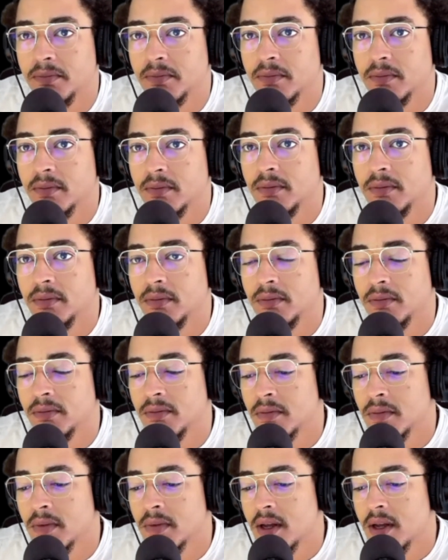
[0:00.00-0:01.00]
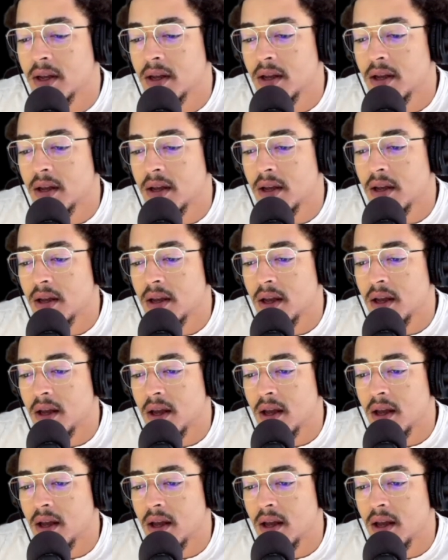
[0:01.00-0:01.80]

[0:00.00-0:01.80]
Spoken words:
[no speech]